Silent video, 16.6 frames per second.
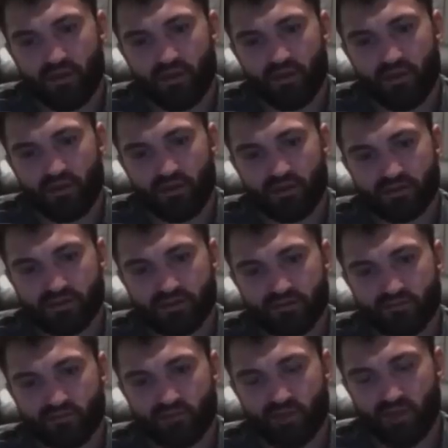can
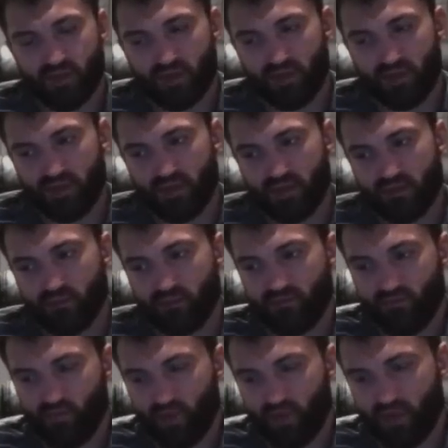swim.
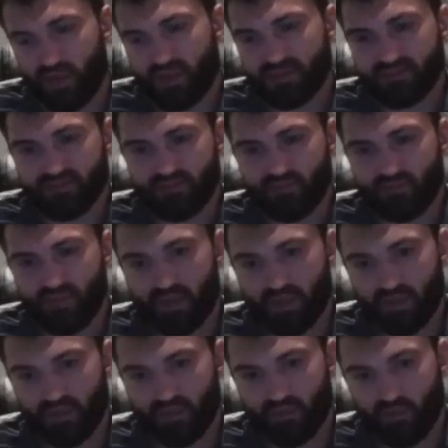Before I can swim
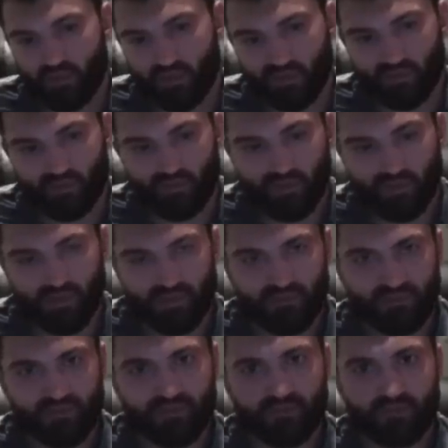like a dog,
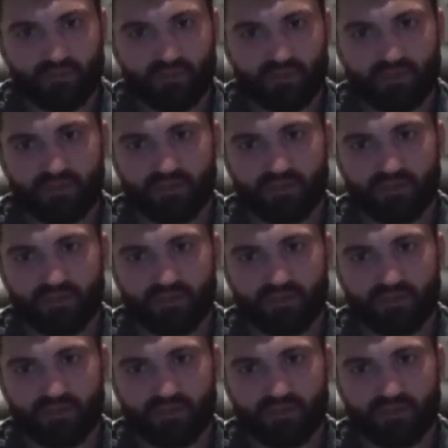like this. But